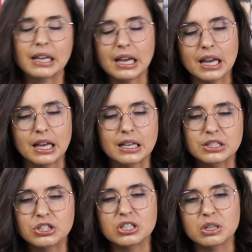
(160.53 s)

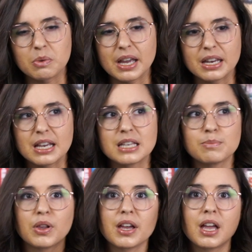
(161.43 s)
it's just the way it is.
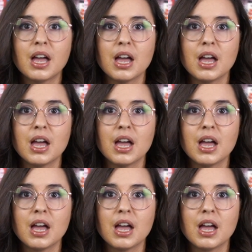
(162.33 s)
But like